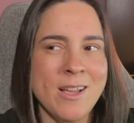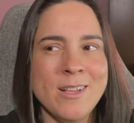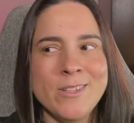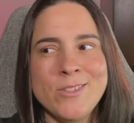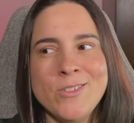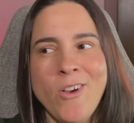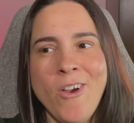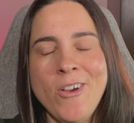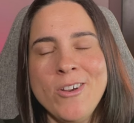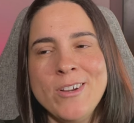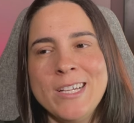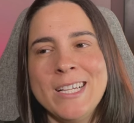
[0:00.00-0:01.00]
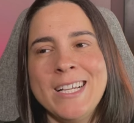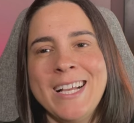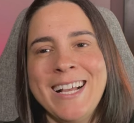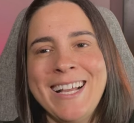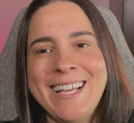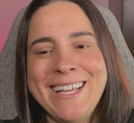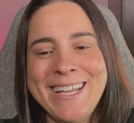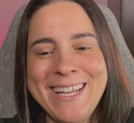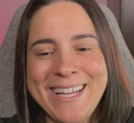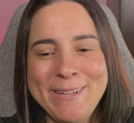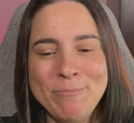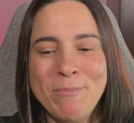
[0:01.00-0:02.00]
So
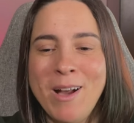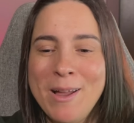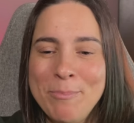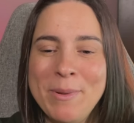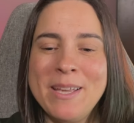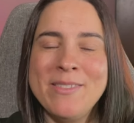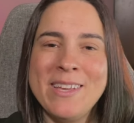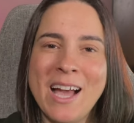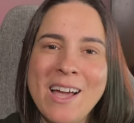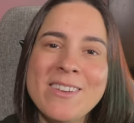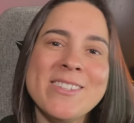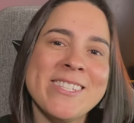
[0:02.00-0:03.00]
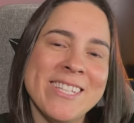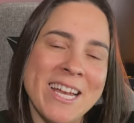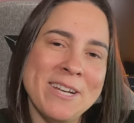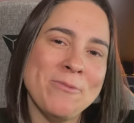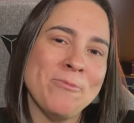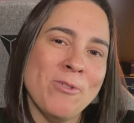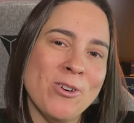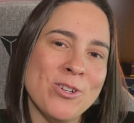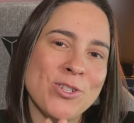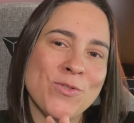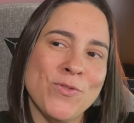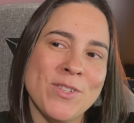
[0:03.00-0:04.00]
it might be the understated
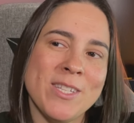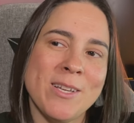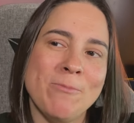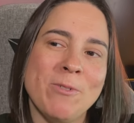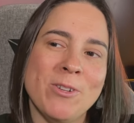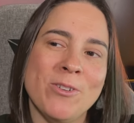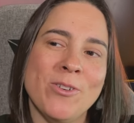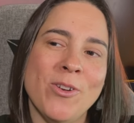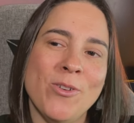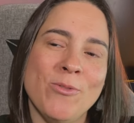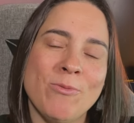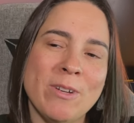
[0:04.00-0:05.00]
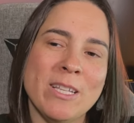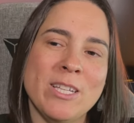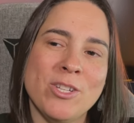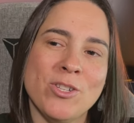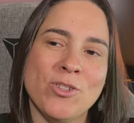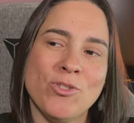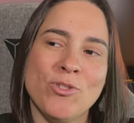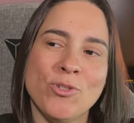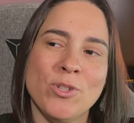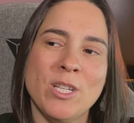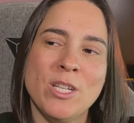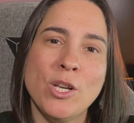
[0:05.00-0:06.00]
watch for someone who really just
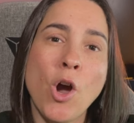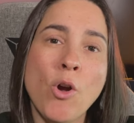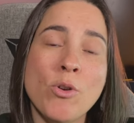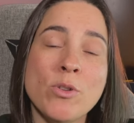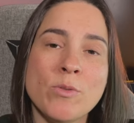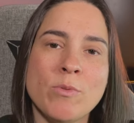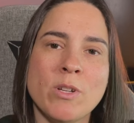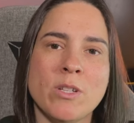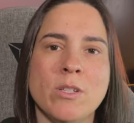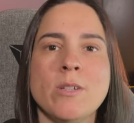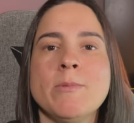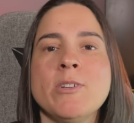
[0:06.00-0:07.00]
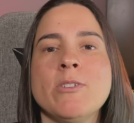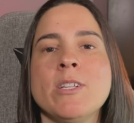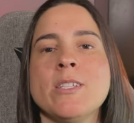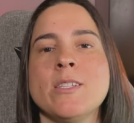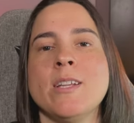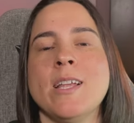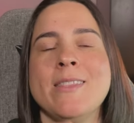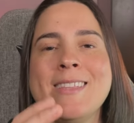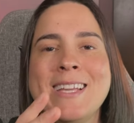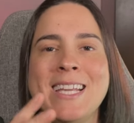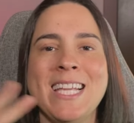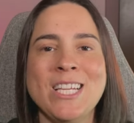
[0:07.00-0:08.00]
truly knows what a Tourbillon is and
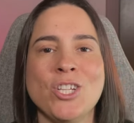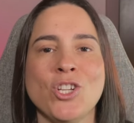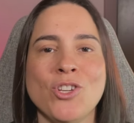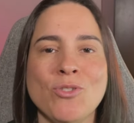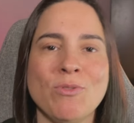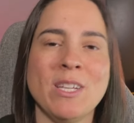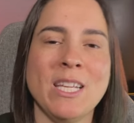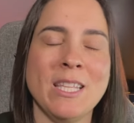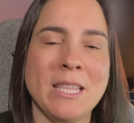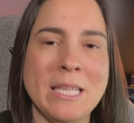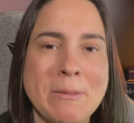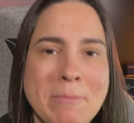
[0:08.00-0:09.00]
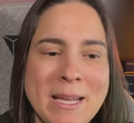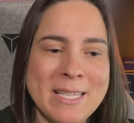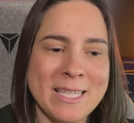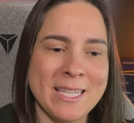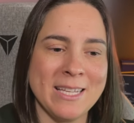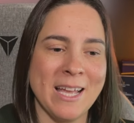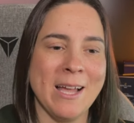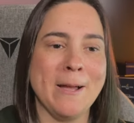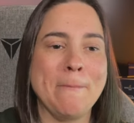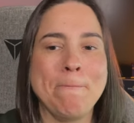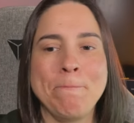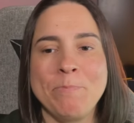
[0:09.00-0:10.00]
the ingenuity and the amazing
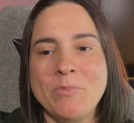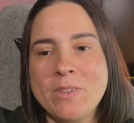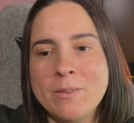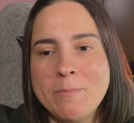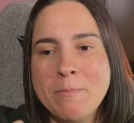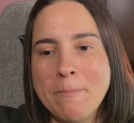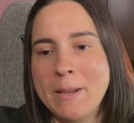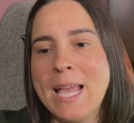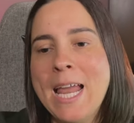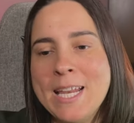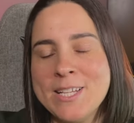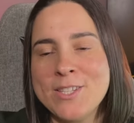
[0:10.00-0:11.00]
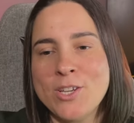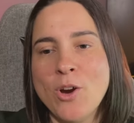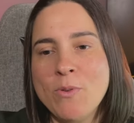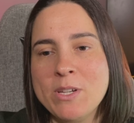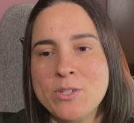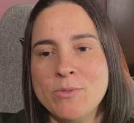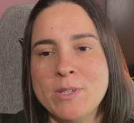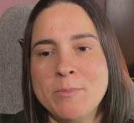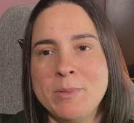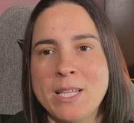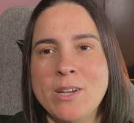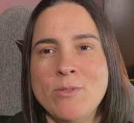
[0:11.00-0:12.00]
mechanics that go into it,
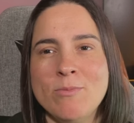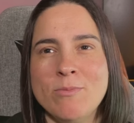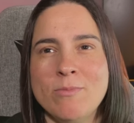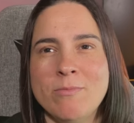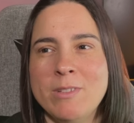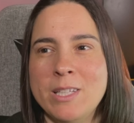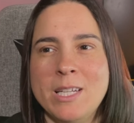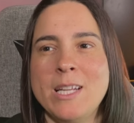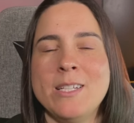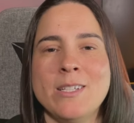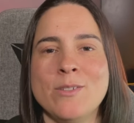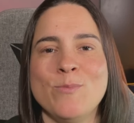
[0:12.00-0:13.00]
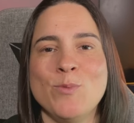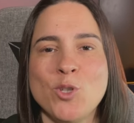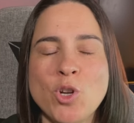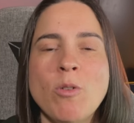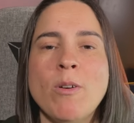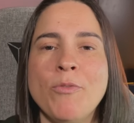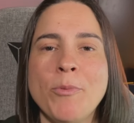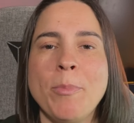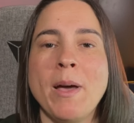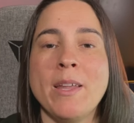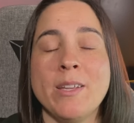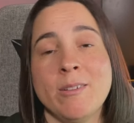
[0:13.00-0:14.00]
but they don't really need to show off
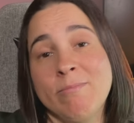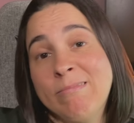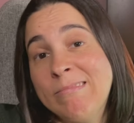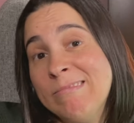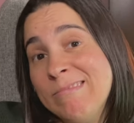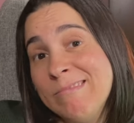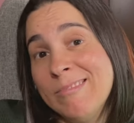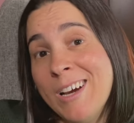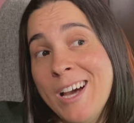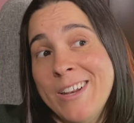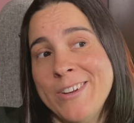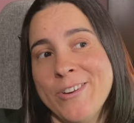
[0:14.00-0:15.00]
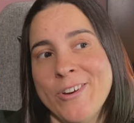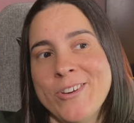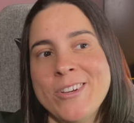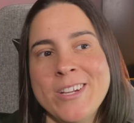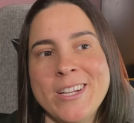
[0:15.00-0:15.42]
about it. I don't know.